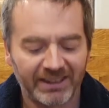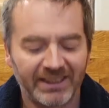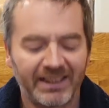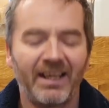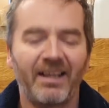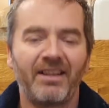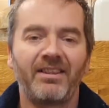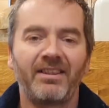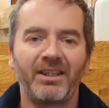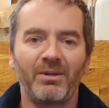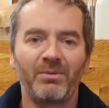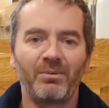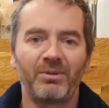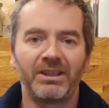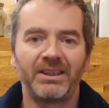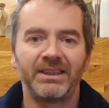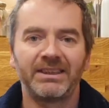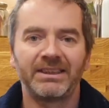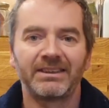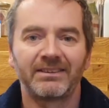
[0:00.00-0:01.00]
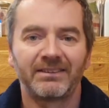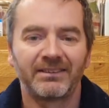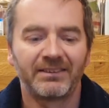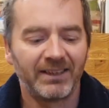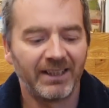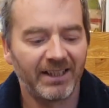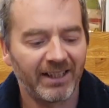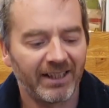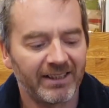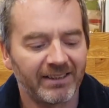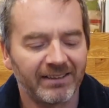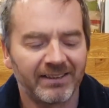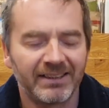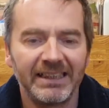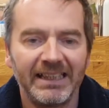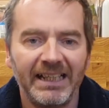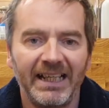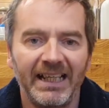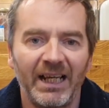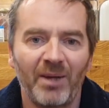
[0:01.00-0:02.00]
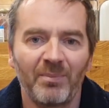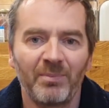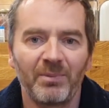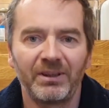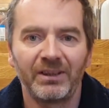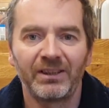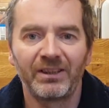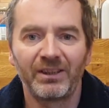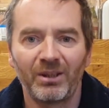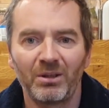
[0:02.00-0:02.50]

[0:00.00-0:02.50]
I get that you wanted it glitzy, glamour,